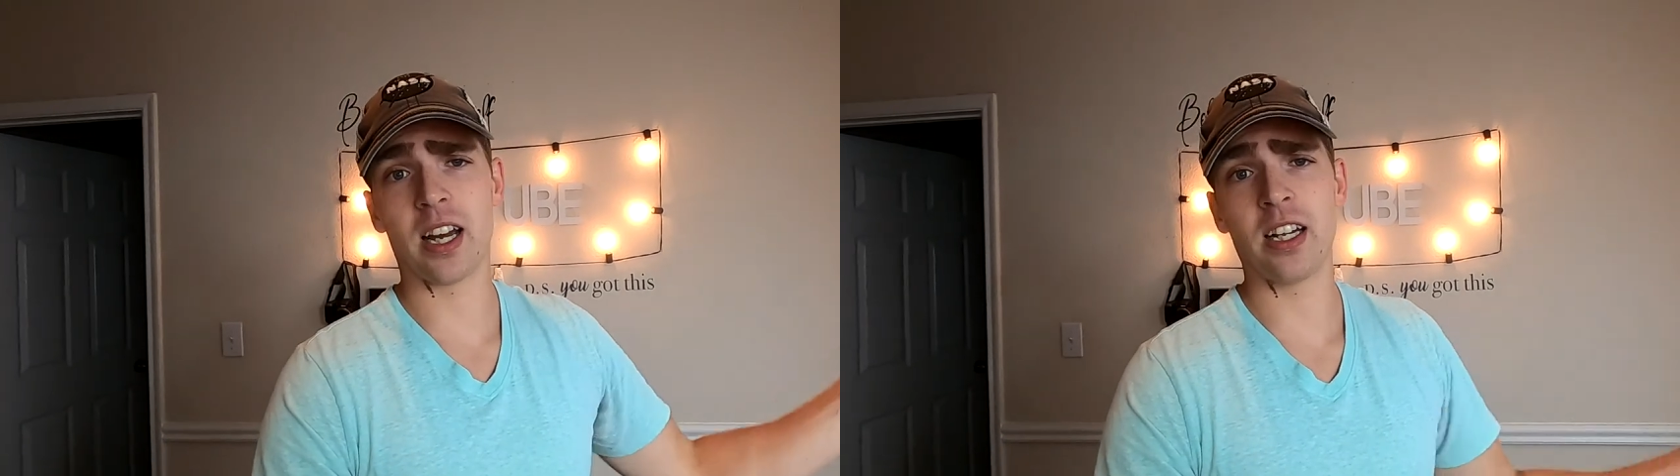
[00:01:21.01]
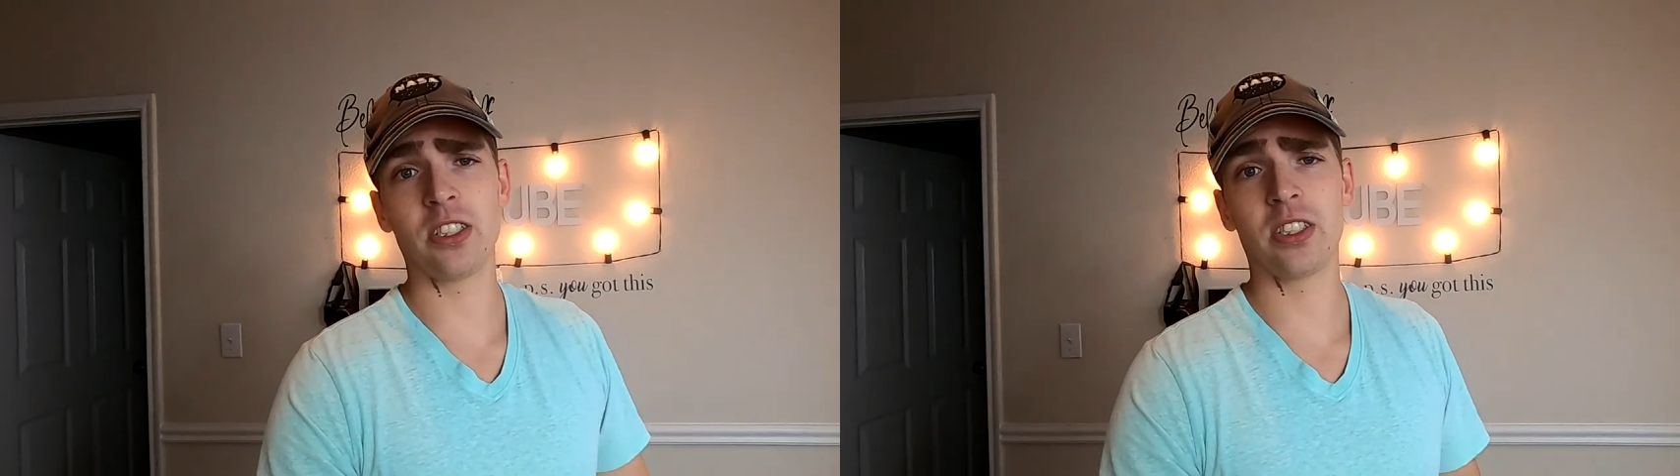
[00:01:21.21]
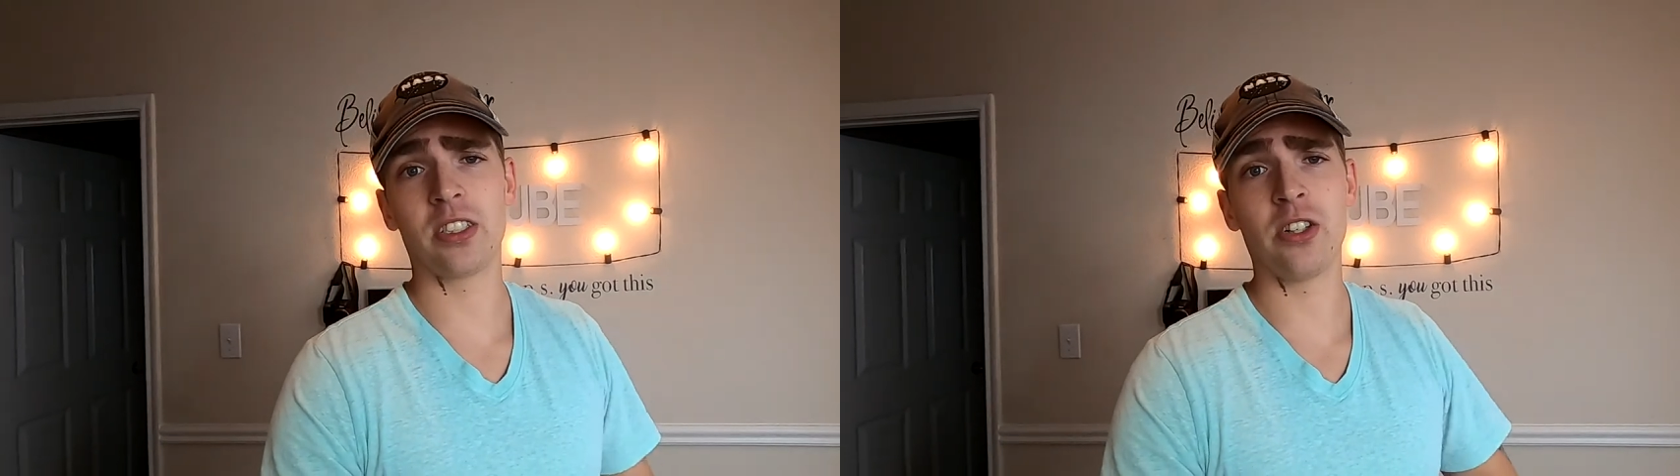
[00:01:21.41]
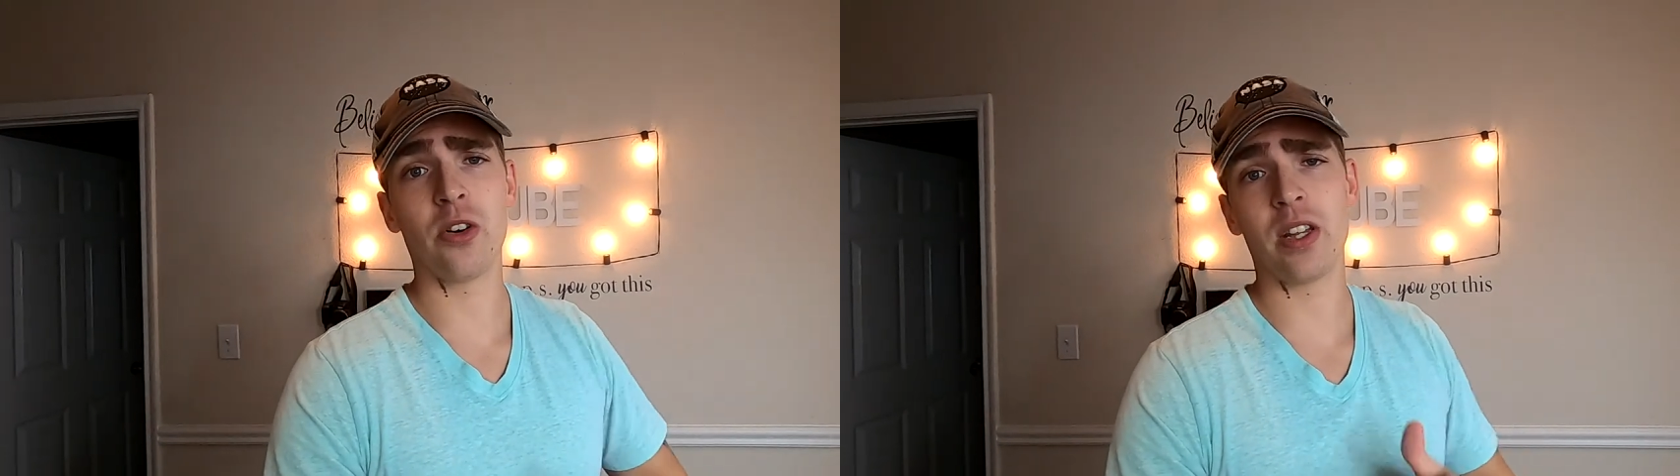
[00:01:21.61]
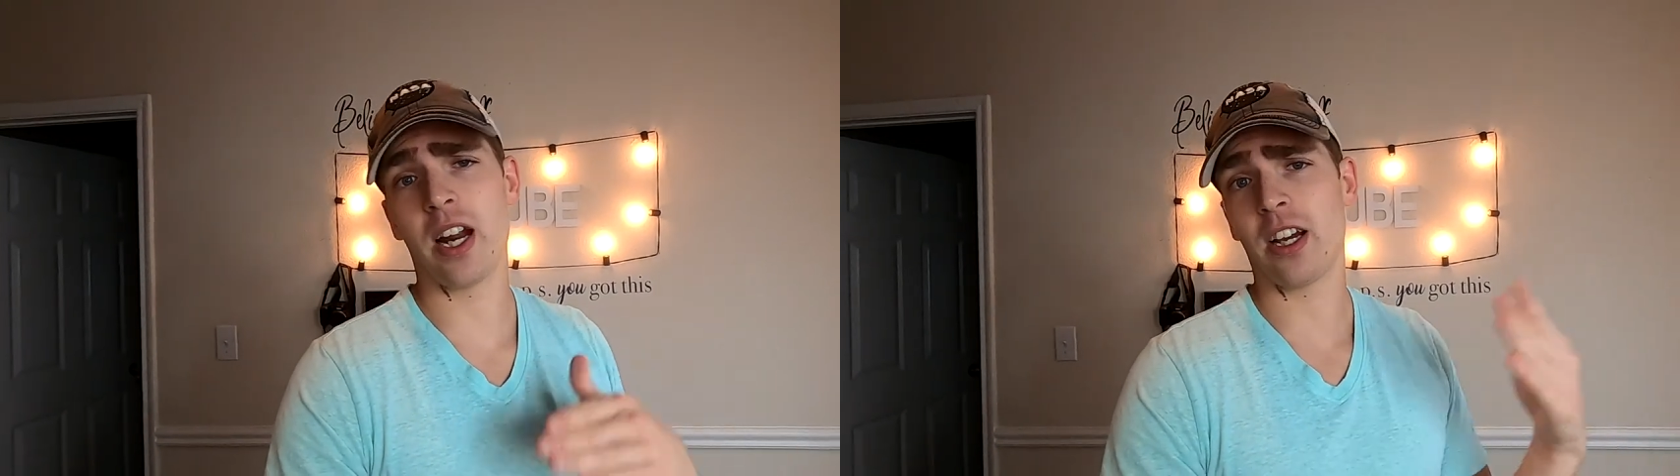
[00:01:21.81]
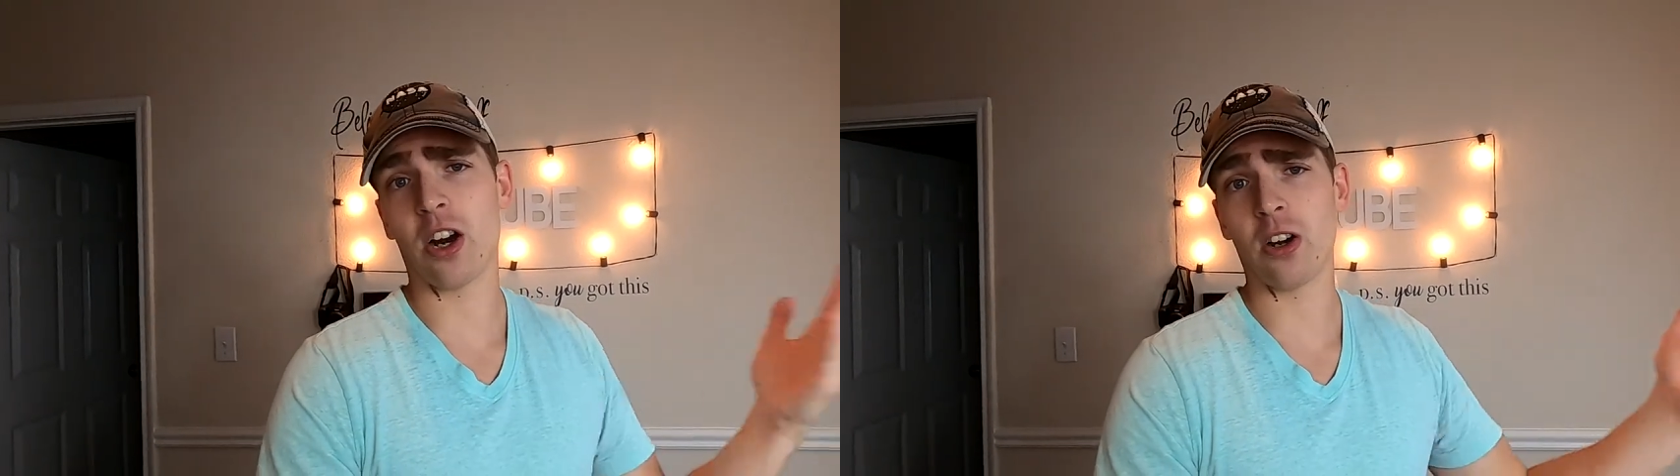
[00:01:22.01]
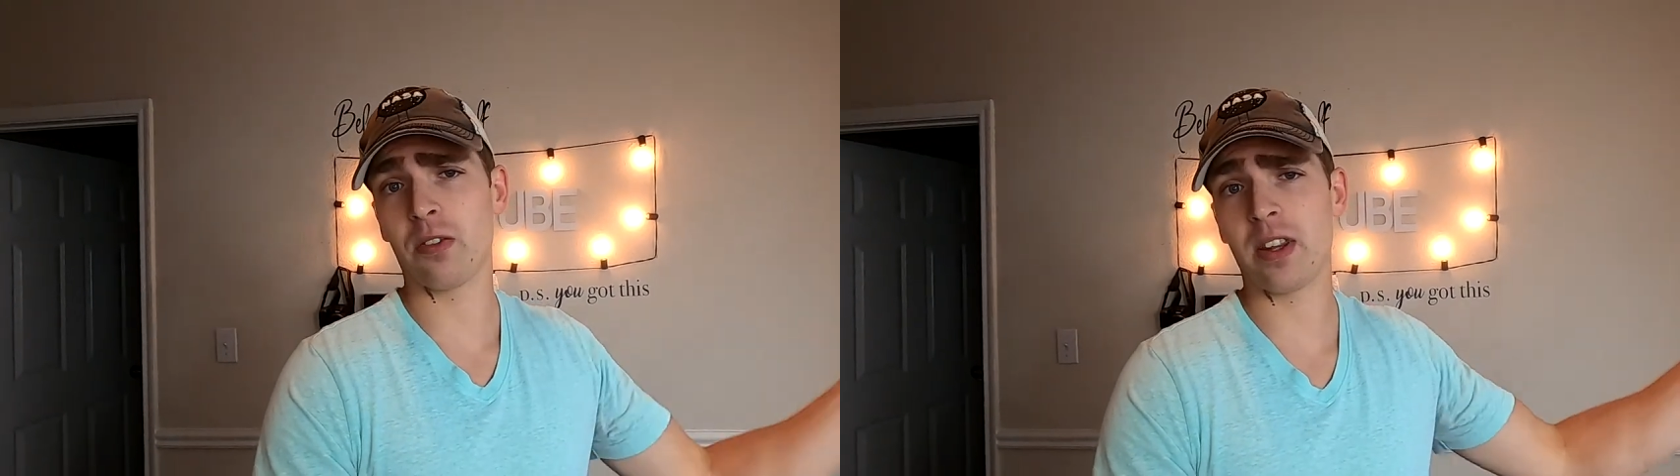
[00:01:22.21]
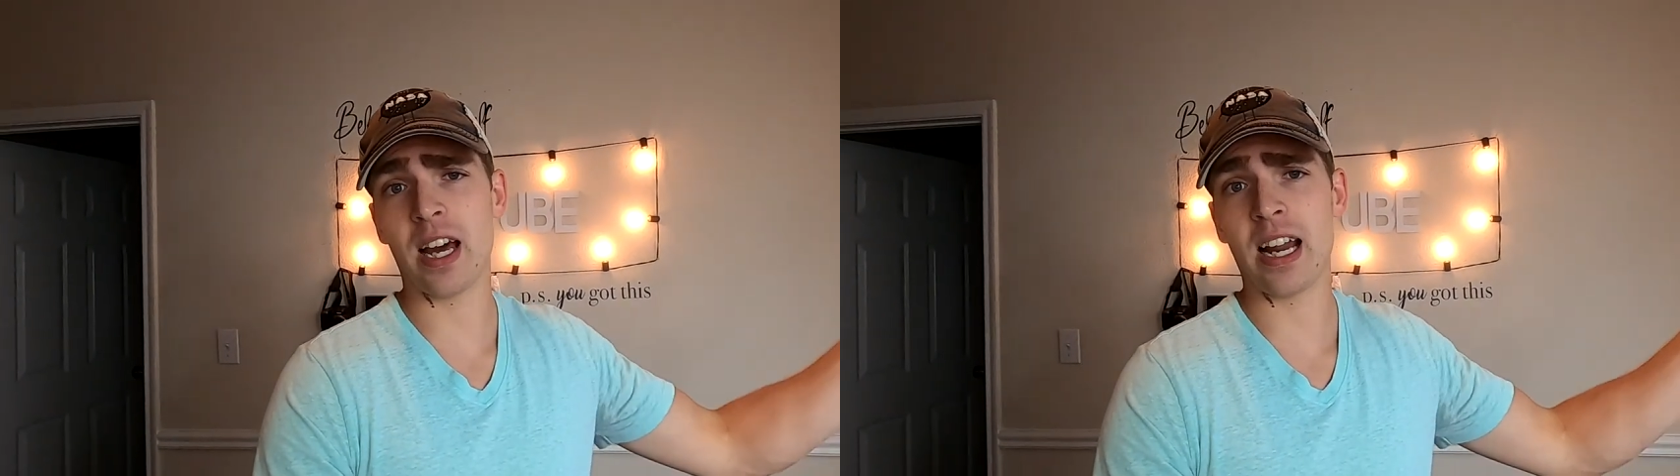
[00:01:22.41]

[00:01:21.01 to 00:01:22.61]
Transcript: I just know that I carved that